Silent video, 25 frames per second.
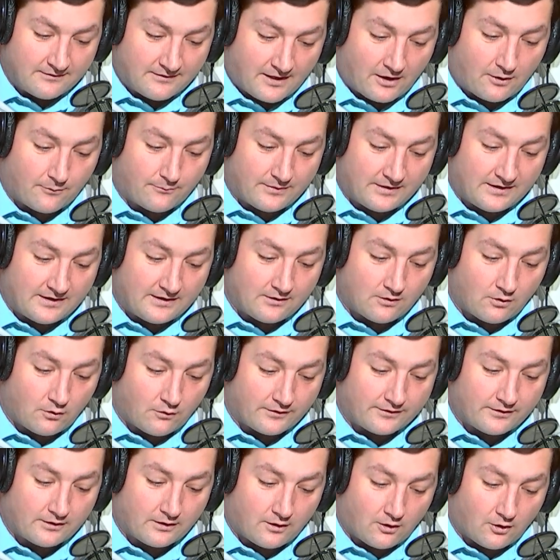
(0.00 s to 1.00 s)
That'll be
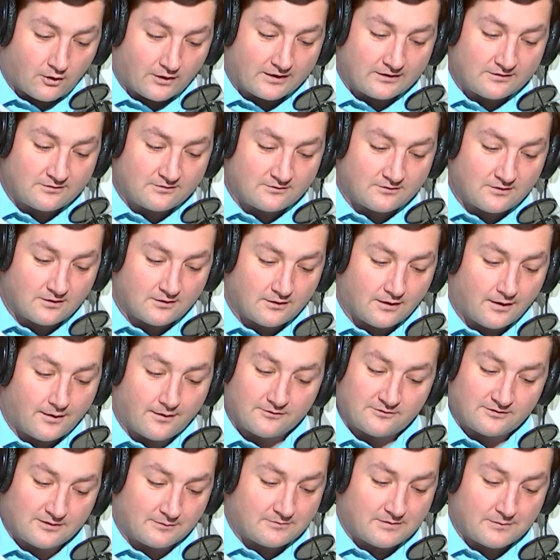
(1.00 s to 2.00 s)
on
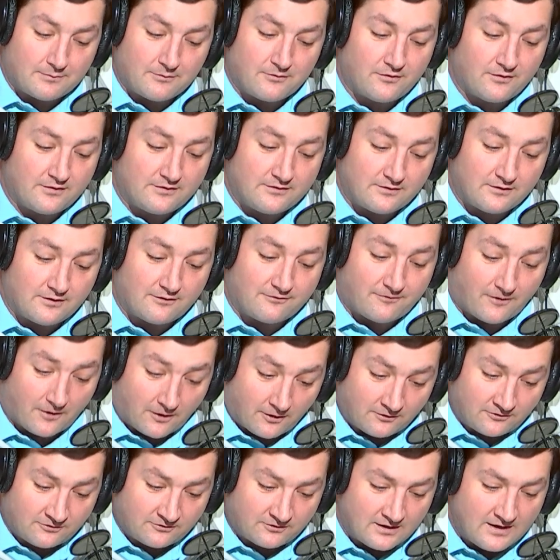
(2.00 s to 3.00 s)
September
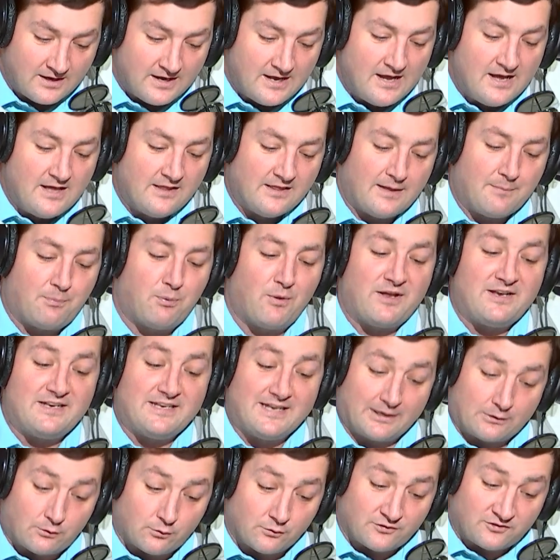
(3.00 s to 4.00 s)
1st. They play
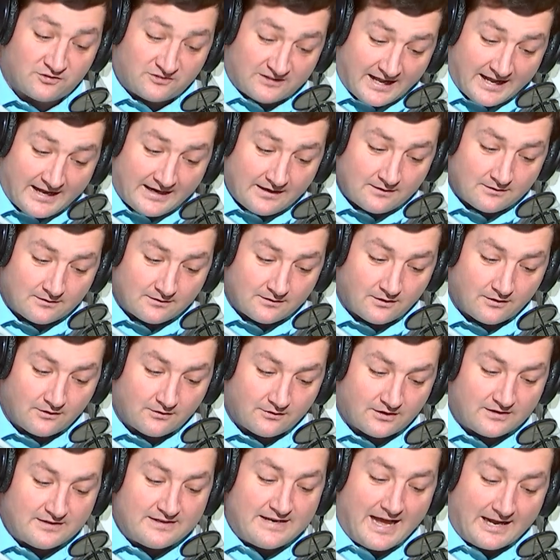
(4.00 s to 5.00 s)
Nicholls State
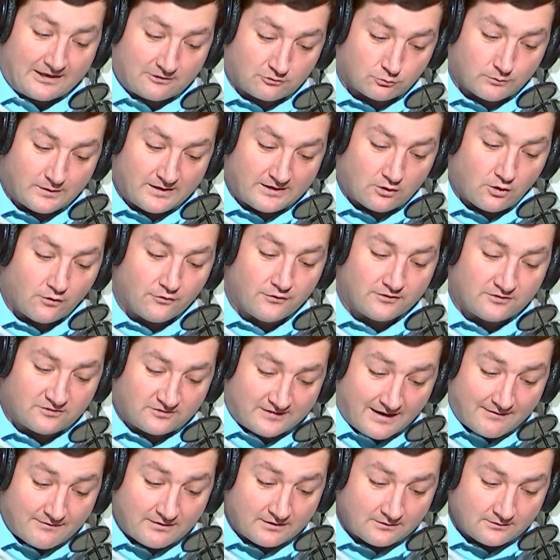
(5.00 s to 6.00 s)
the next week on the
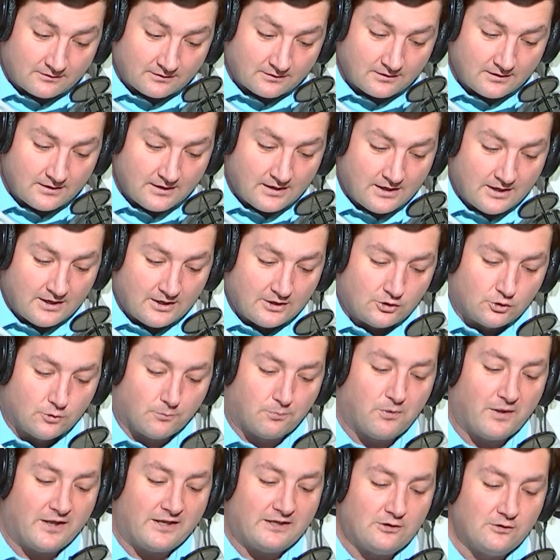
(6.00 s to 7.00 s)
7th. You'll
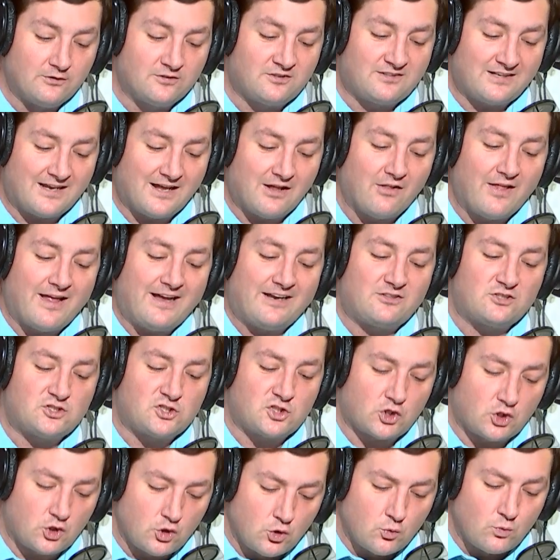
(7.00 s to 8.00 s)
play UCLA
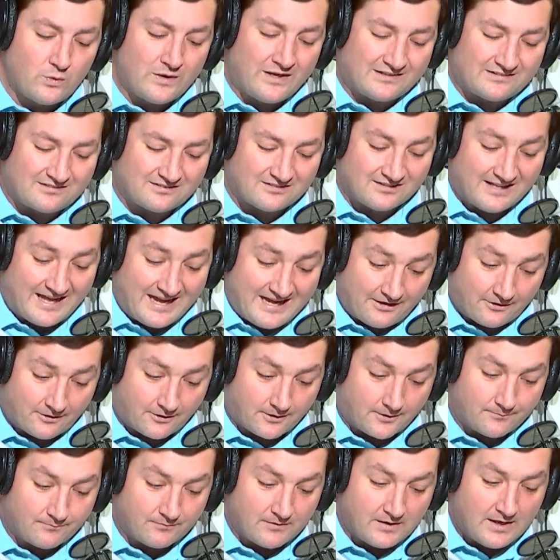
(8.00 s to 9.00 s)
2 weeks
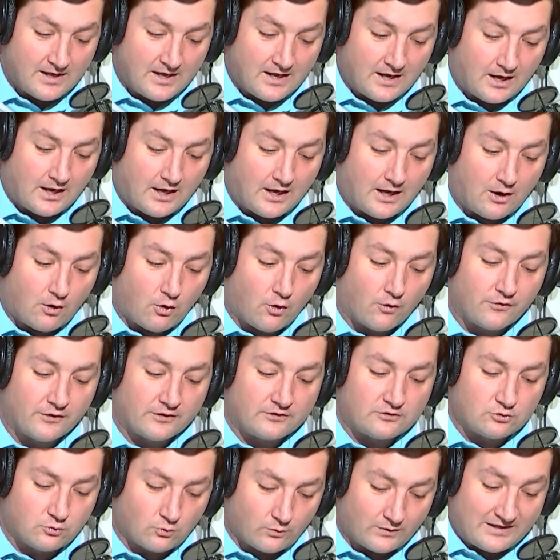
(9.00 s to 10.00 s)
later on
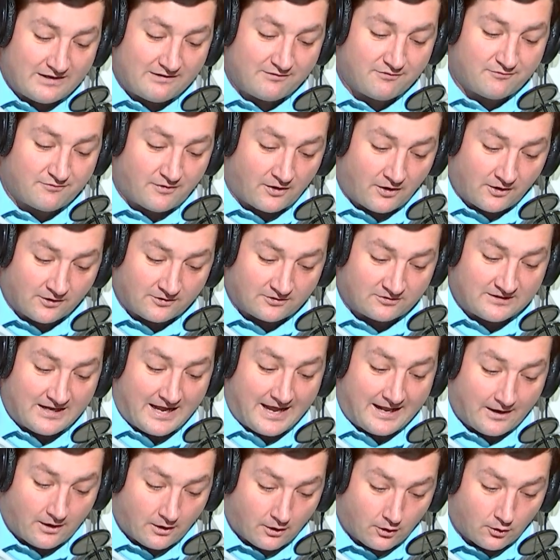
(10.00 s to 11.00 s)
the 21st
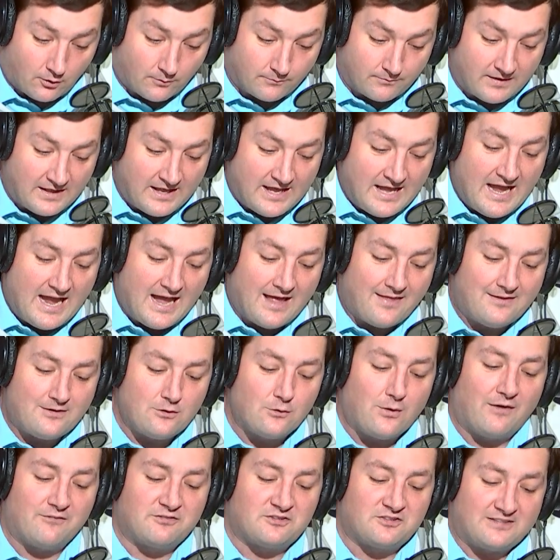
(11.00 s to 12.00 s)
at home, and then
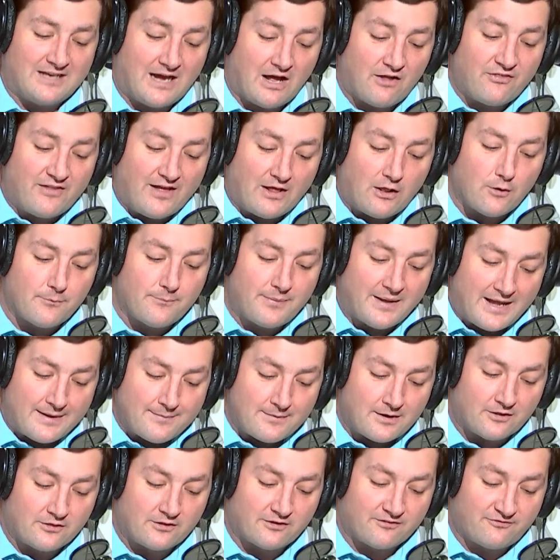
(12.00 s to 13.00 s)
you'll have South
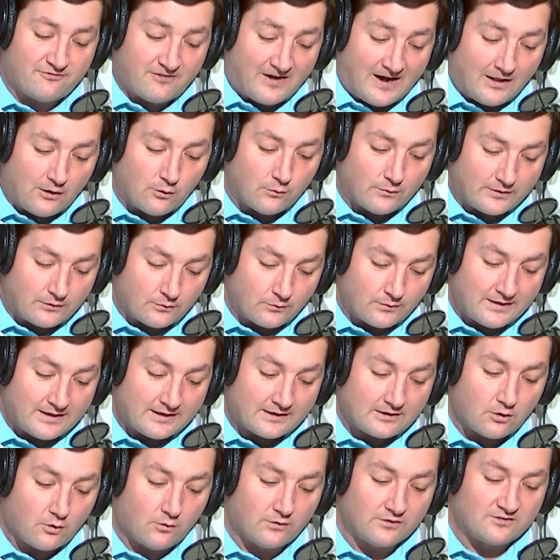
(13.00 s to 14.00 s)
Alabama the following
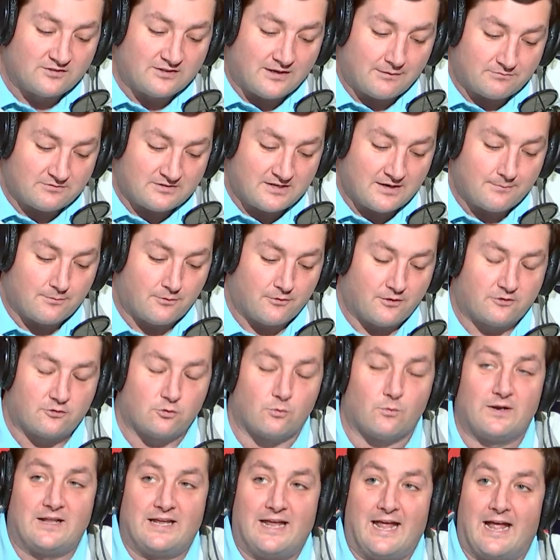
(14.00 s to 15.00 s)
week on September the
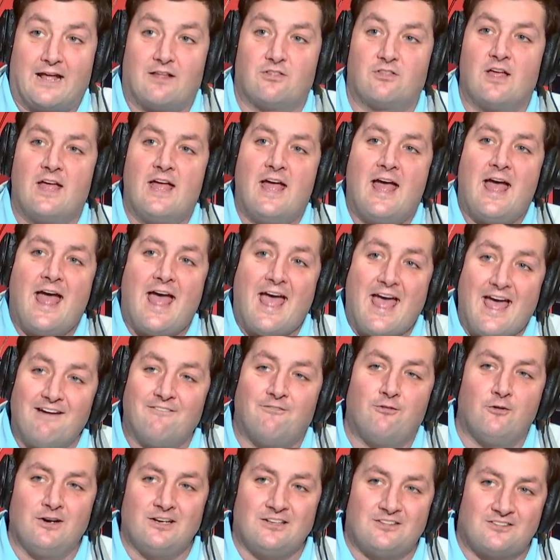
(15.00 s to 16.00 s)
28th.
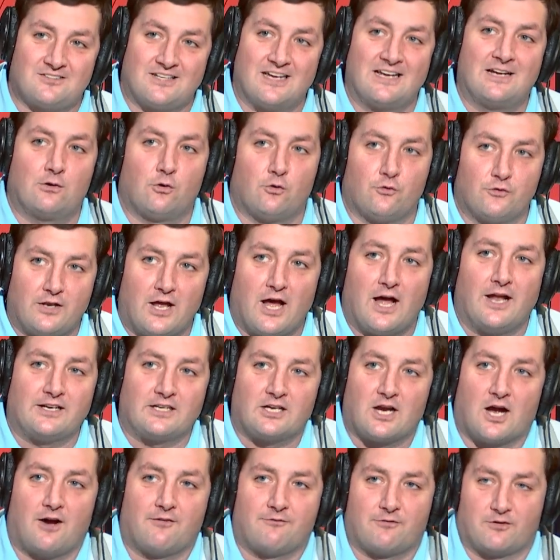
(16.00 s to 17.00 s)
Every single
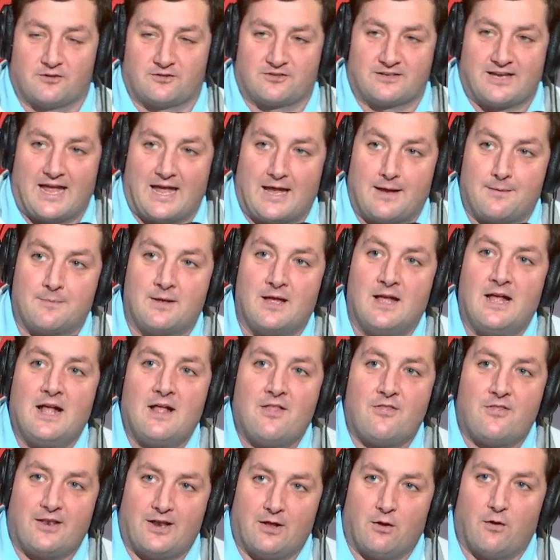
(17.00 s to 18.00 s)
non-conference game
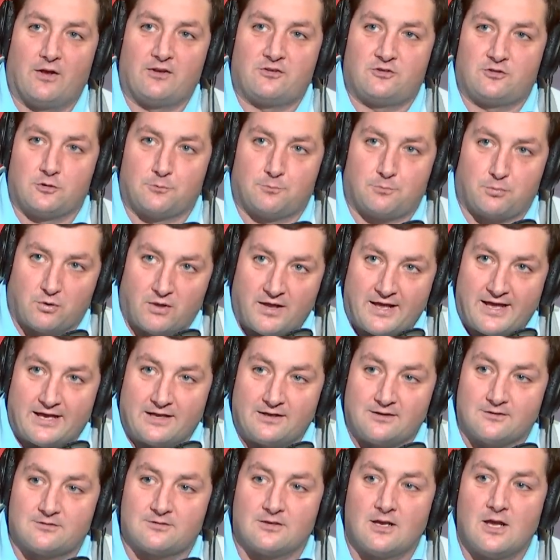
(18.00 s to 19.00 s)
that LSU
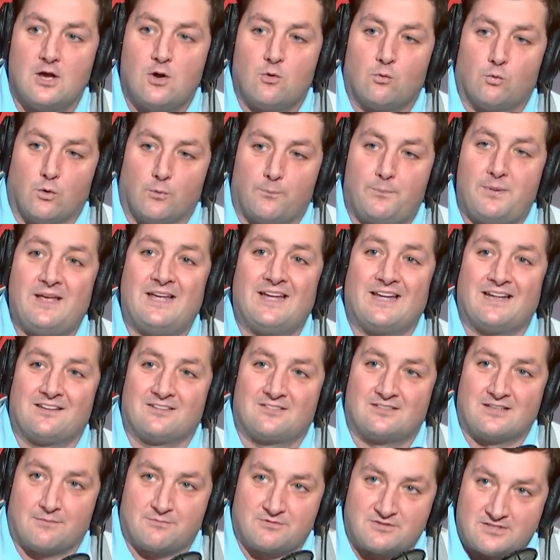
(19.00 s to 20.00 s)
plays will be in
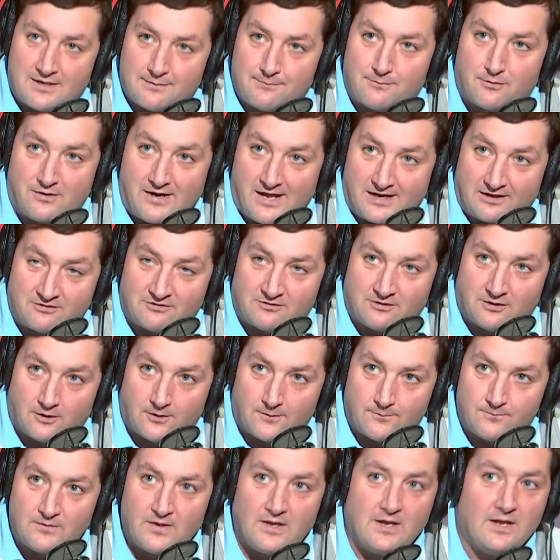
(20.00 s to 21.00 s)
September next
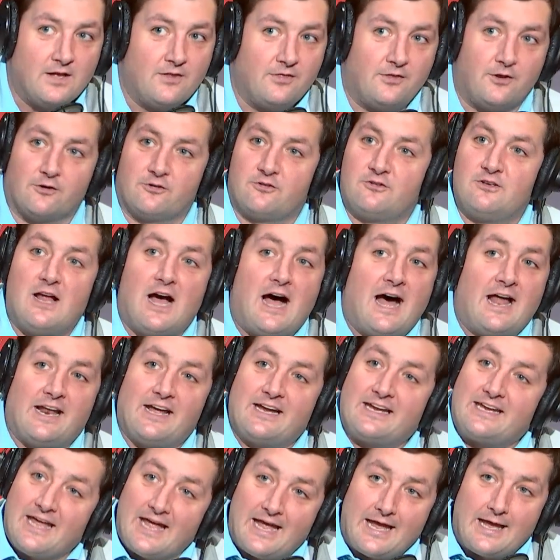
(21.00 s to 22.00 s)
year. There's not
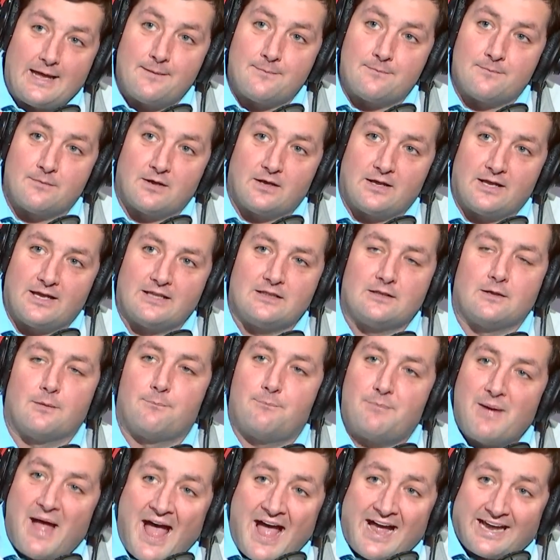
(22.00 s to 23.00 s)
a game in the
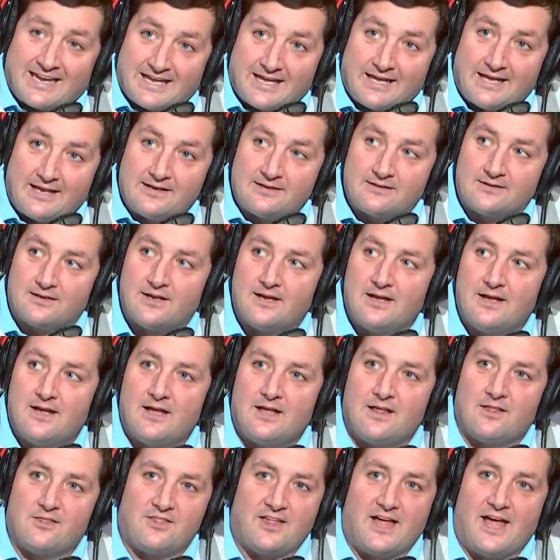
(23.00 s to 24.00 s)
back end
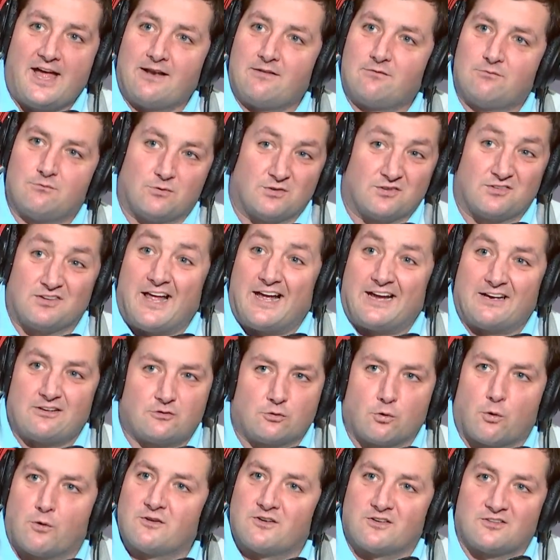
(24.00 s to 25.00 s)
that was like
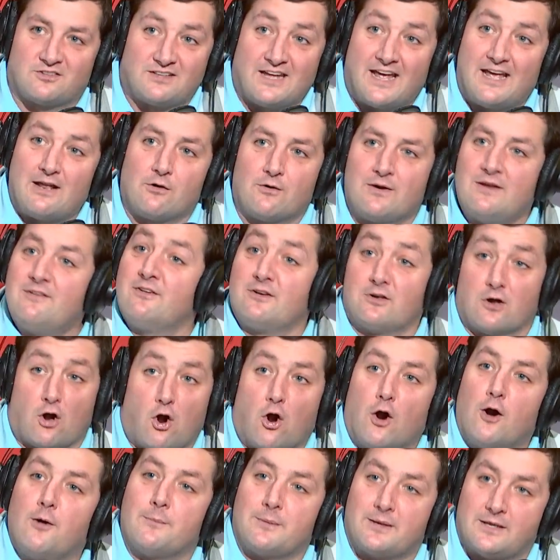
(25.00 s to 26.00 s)
Georgia State or even
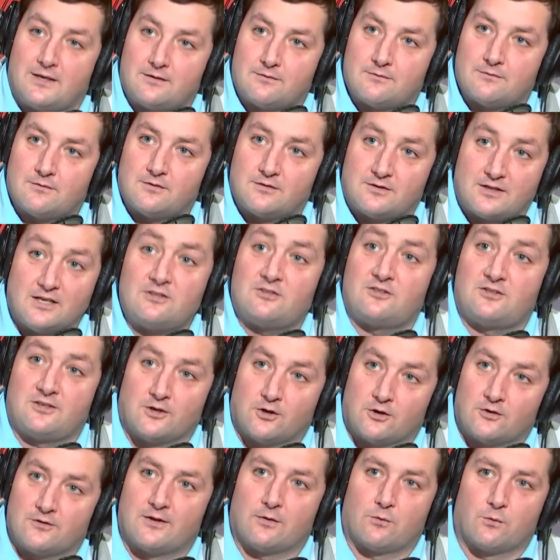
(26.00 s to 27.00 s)
Army this
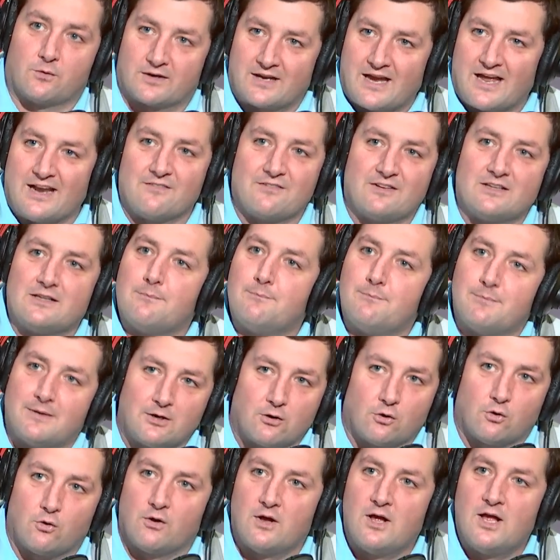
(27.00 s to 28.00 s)
year that we're kind of in the
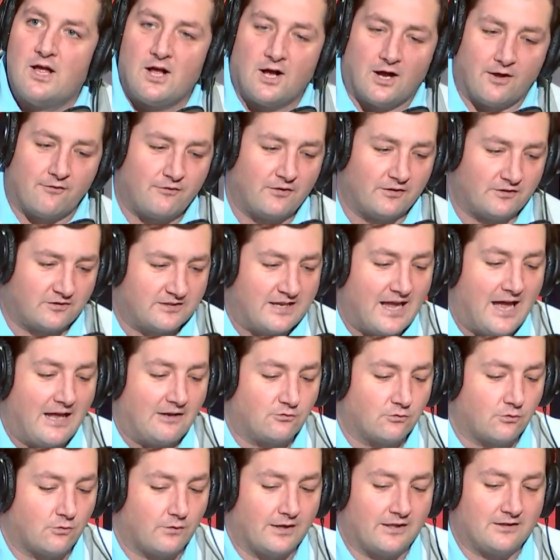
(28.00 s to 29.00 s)
middle of the
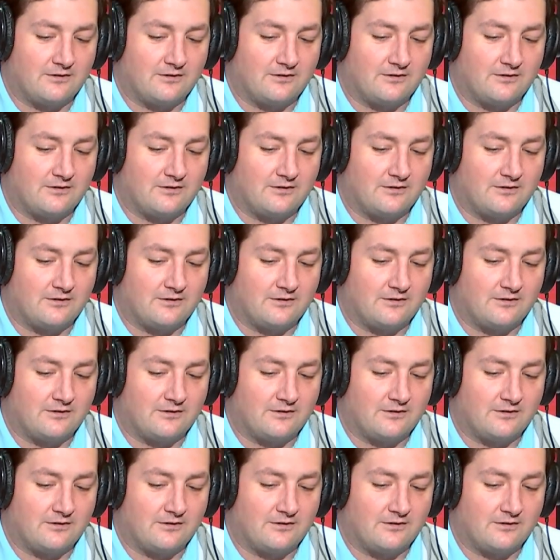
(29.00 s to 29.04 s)
schedule.